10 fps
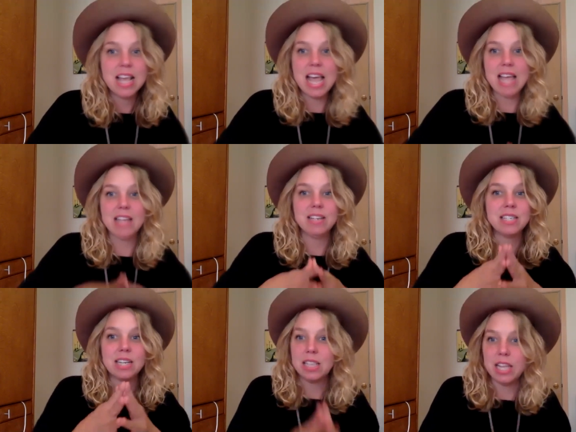and
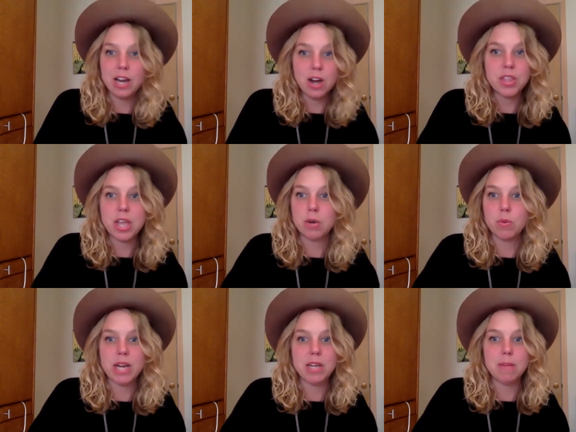declare that you're
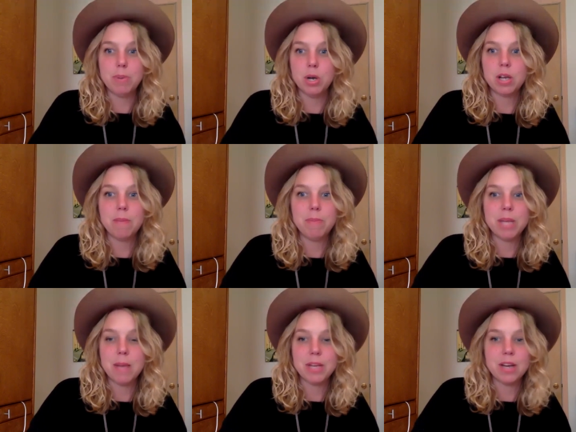writing a book and
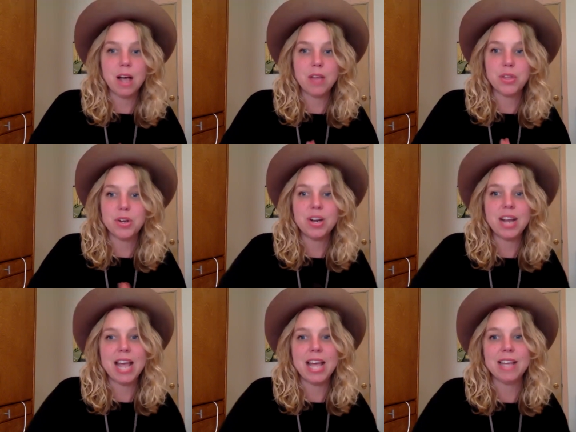becoming an author.
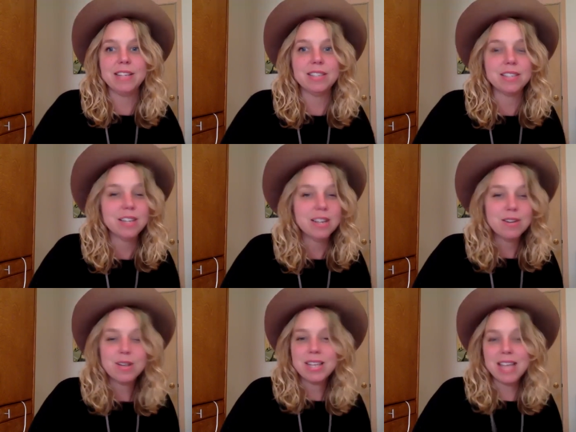And
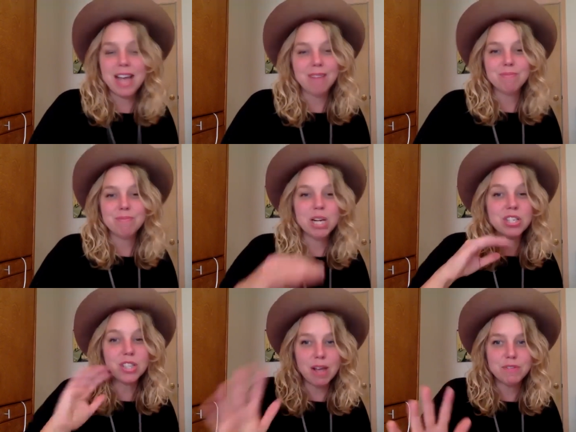yeah,
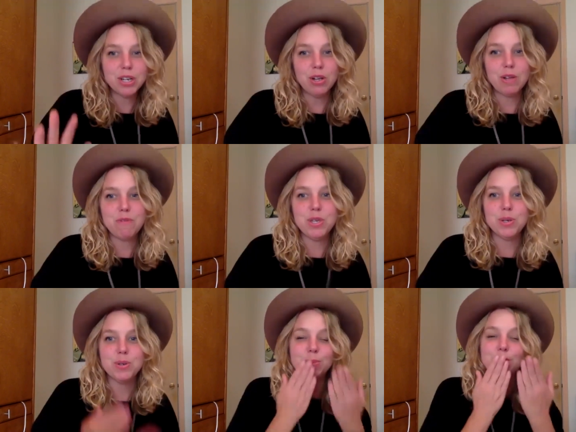much love to all of
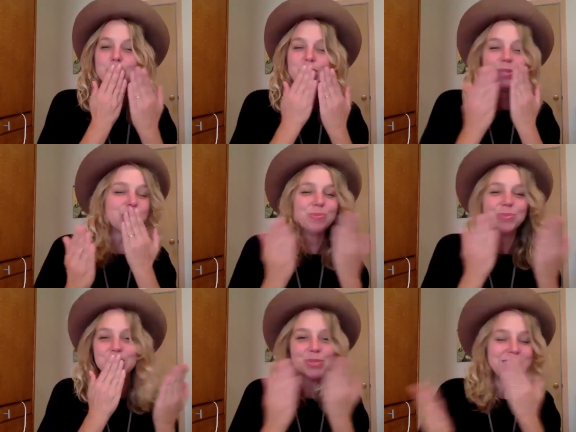you.
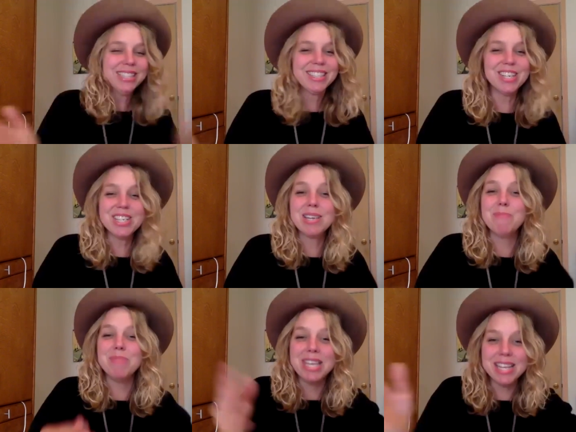Good to
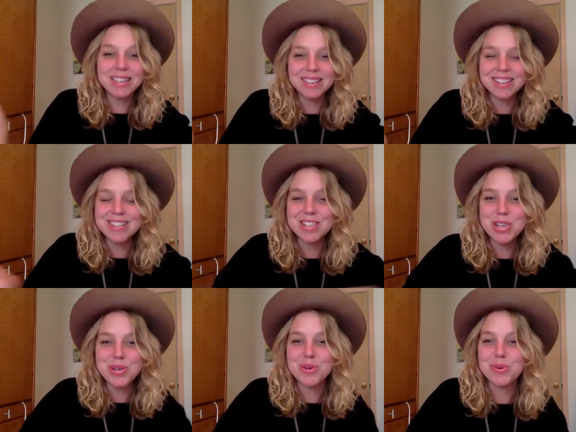meet
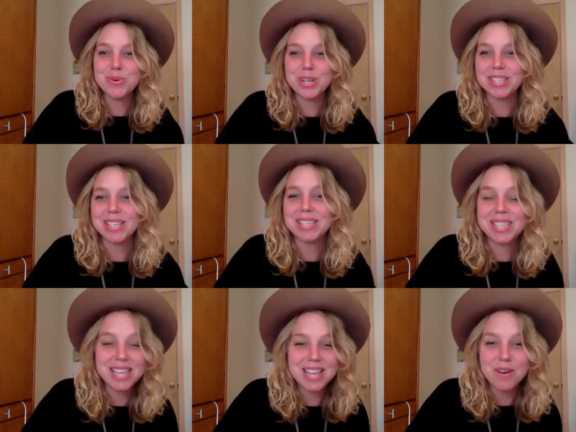you. Good to
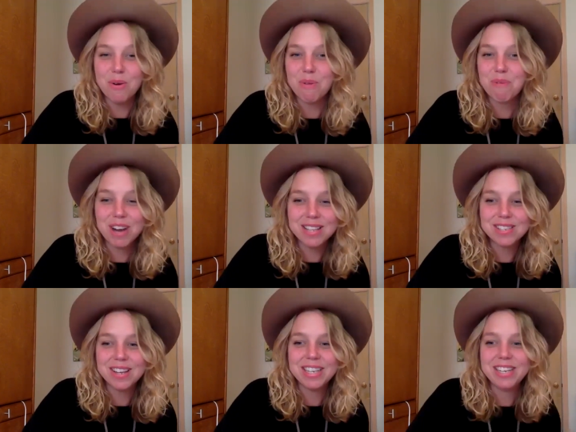see old
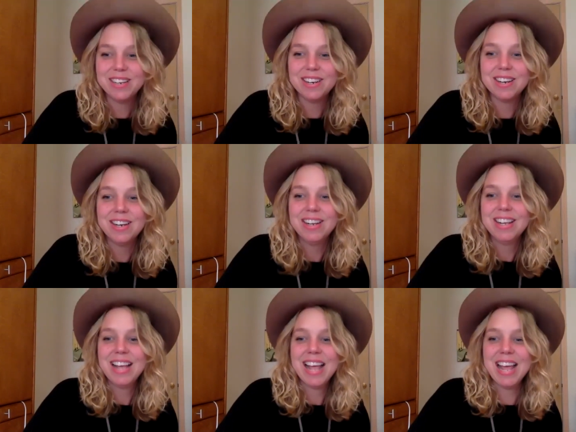friends on here.
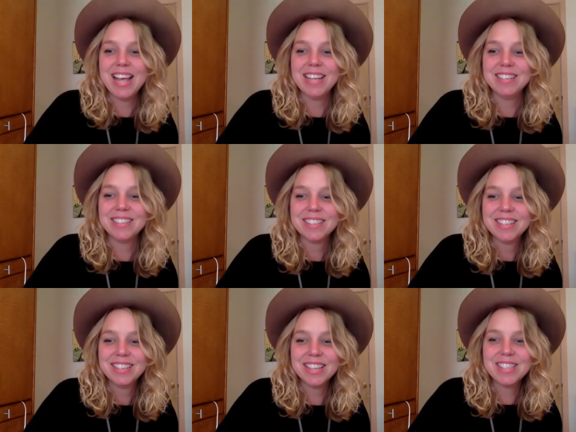And
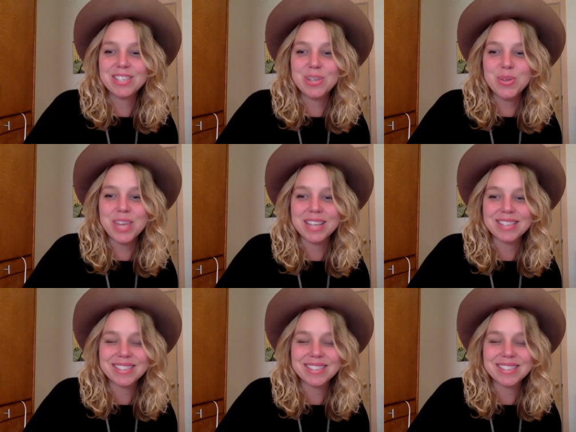let's do this.